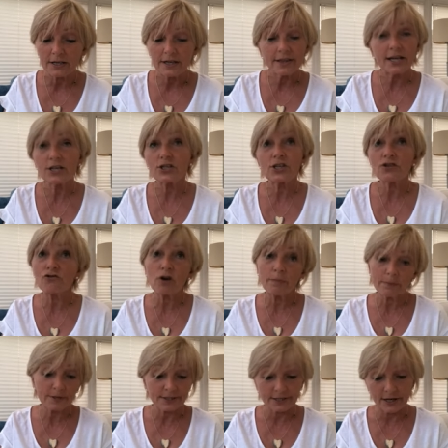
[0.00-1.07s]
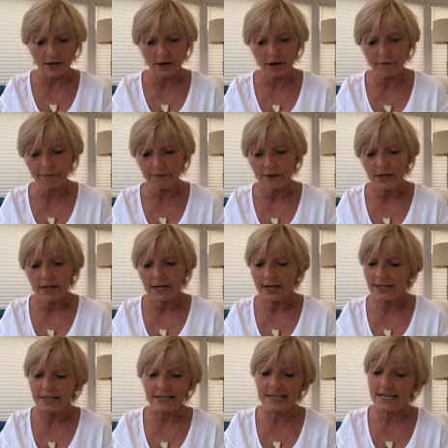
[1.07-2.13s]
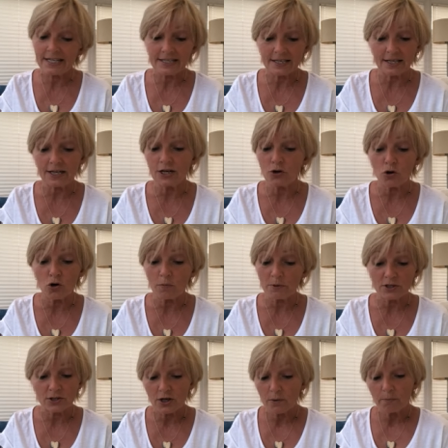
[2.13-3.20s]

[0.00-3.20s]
then she'd drop the scarf and knit an enormous